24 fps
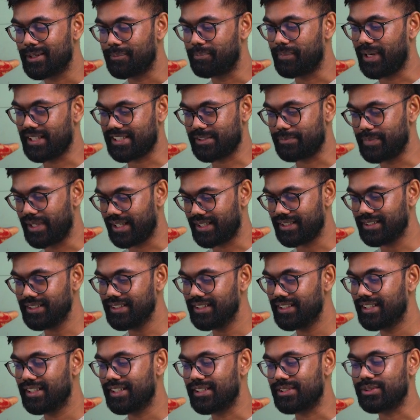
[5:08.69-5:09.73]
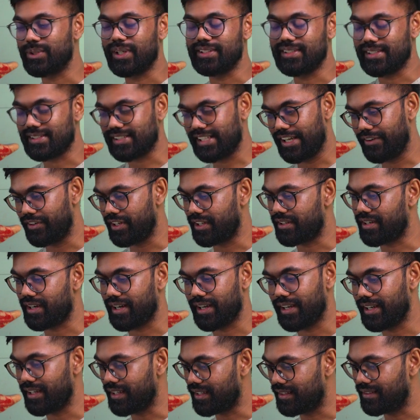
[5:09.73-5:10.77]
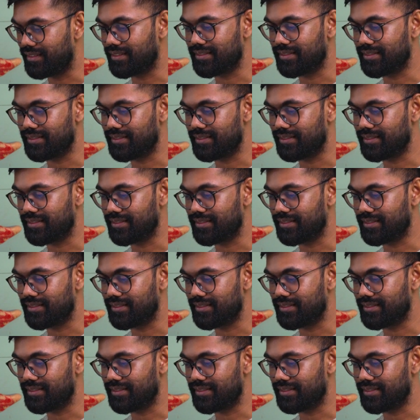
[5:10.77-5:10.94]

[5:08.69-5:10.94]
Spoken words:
much better. So I just gave it a try